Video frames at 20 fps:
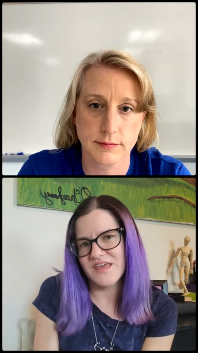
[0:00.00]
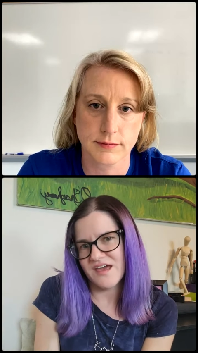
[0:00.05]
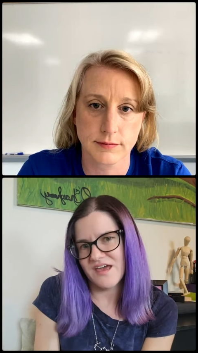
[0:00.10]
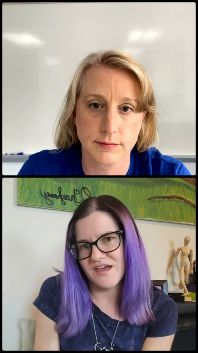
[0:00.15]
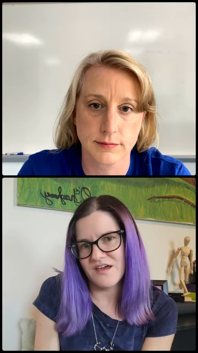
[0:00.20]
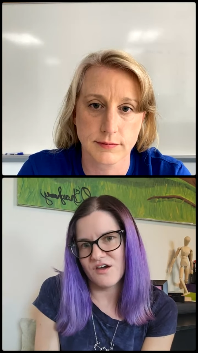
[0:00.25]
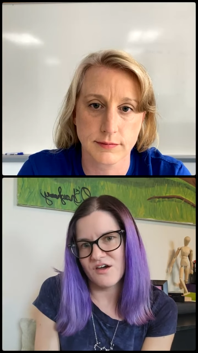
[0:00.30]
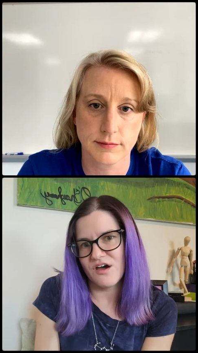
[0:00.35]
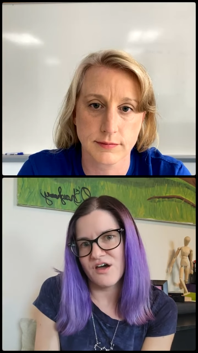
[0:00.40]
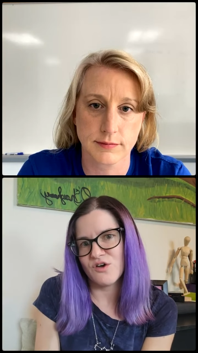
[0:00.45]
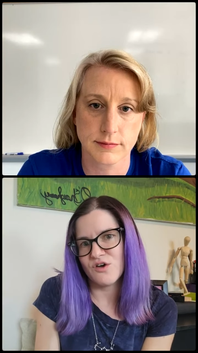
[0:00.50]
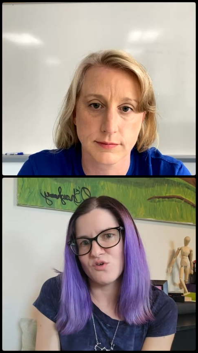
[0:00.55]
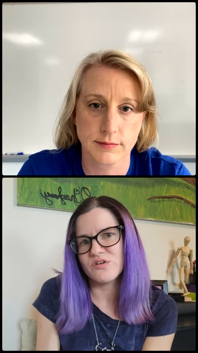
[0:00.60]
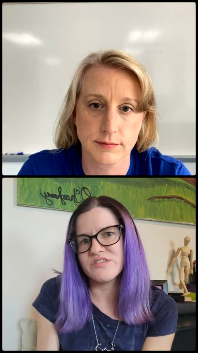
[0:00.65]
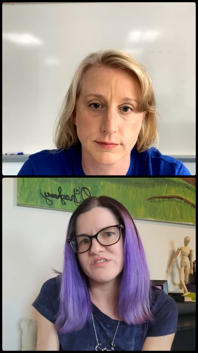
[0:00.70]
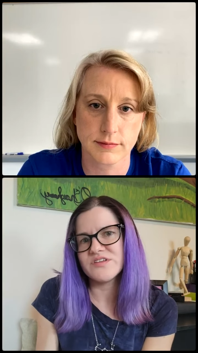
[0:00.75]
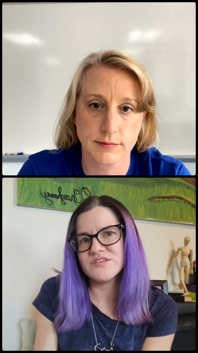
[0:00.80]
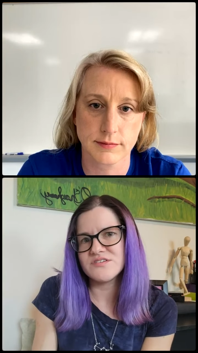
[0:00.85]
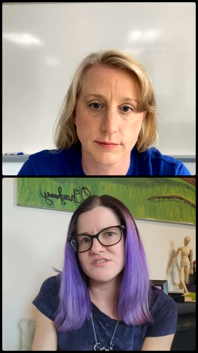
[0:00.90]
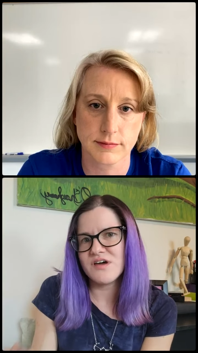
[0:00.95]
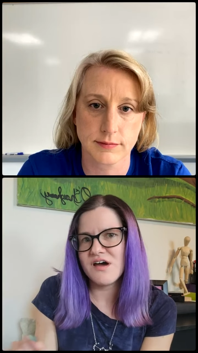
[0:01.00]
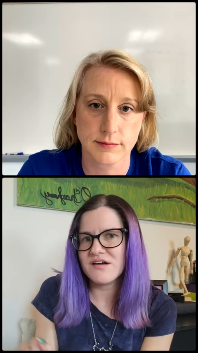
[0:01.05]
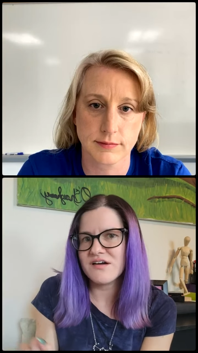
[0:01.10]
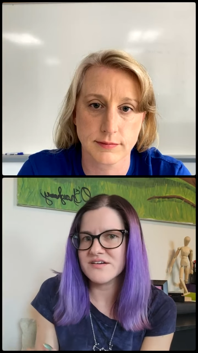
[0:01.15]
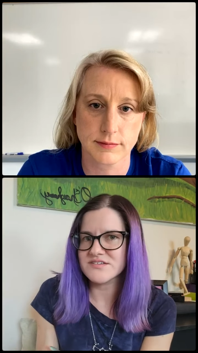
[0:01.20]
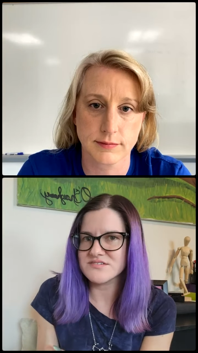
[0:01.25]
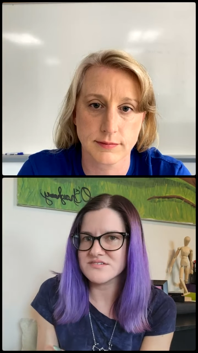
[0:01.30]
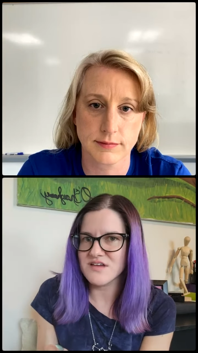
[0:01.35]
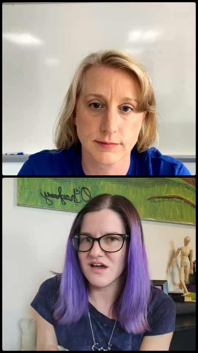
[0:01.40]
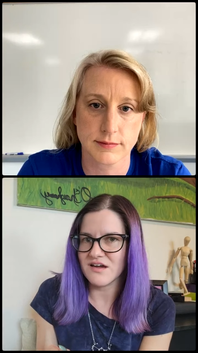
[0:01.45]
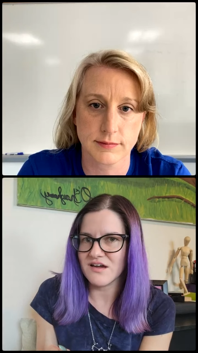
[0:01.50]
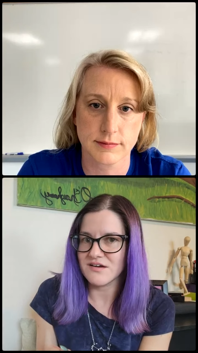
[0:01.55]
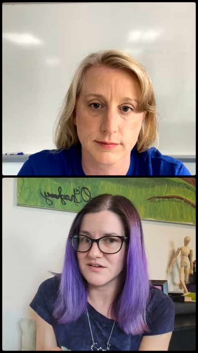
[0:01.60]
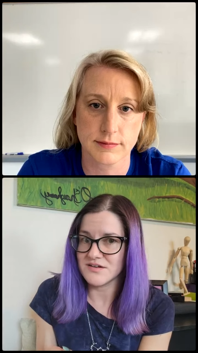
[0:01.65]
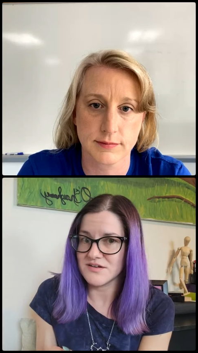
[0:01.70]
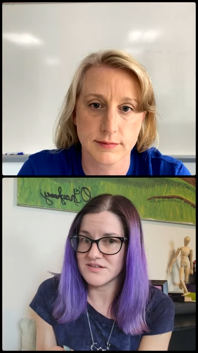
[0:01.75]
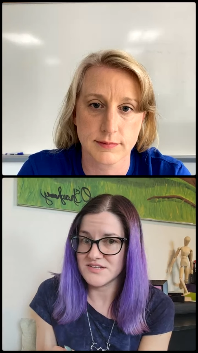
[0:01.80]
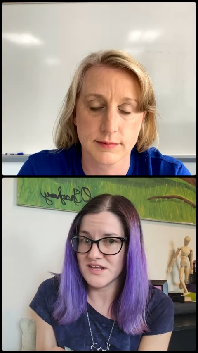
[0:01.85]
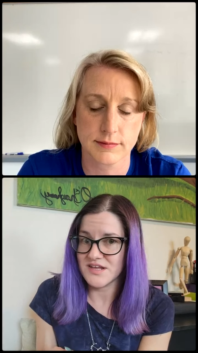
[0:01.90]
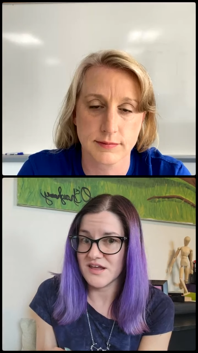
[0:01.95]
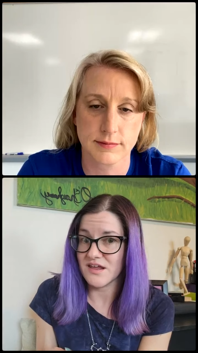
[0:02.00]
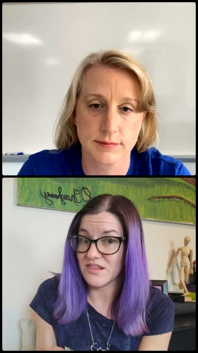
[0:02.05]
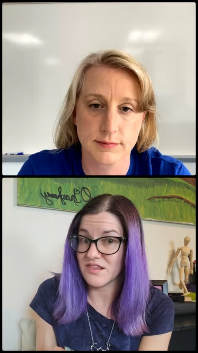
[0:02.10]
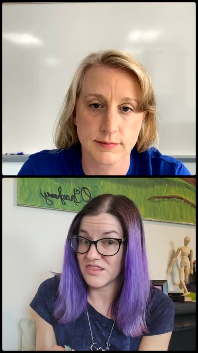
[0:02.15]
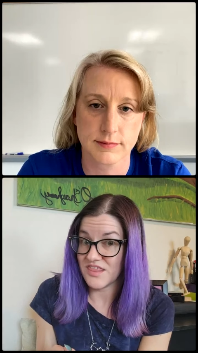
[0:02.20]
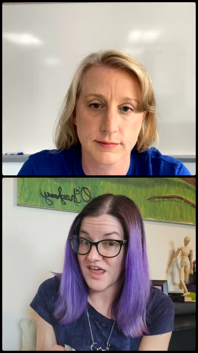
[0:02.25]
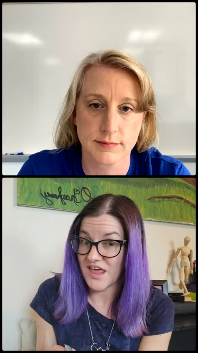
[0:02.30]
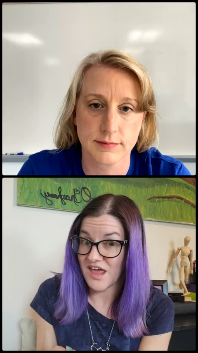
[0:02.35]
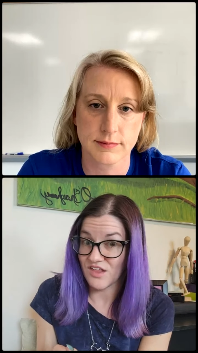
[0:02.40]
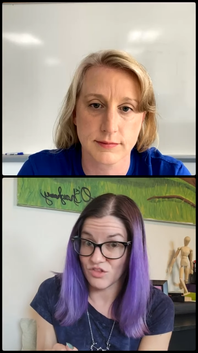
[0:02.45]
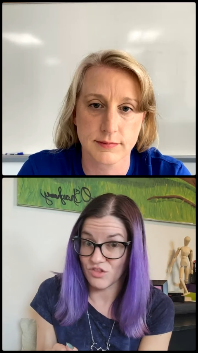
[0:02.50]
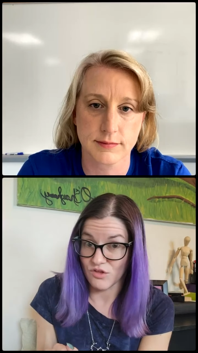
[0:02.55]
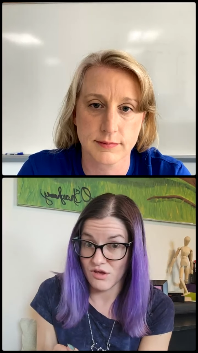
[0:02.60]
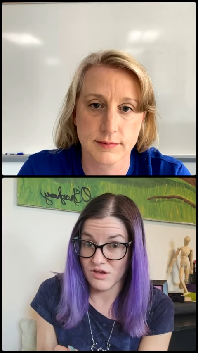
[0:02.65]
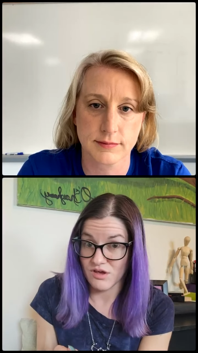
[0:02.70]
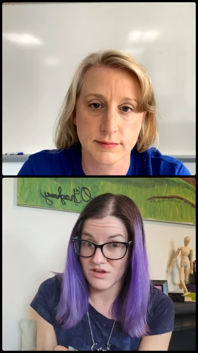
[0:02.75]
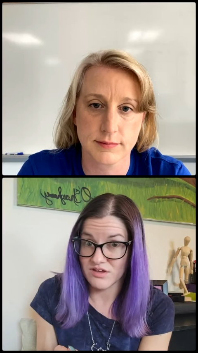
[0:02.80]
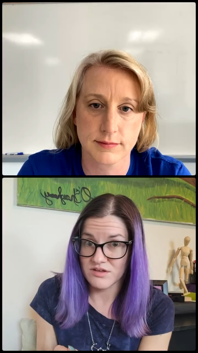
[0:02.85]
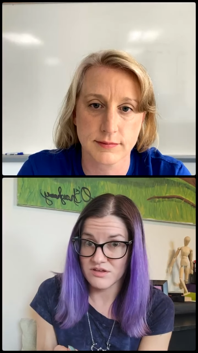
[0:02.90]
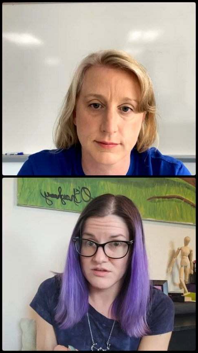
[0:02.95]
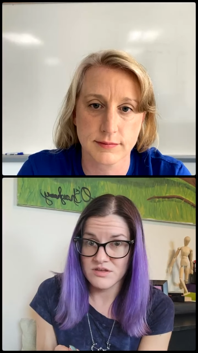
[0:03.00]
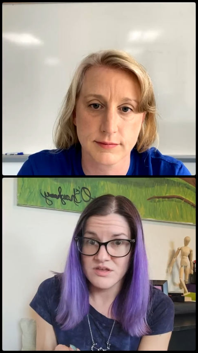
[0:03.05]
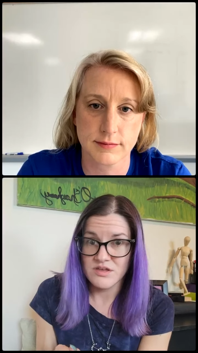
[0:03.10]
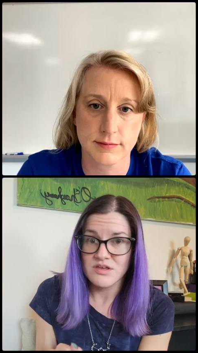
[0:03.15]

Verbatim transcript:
Speaker 1: that hot or the dog is not going to take that long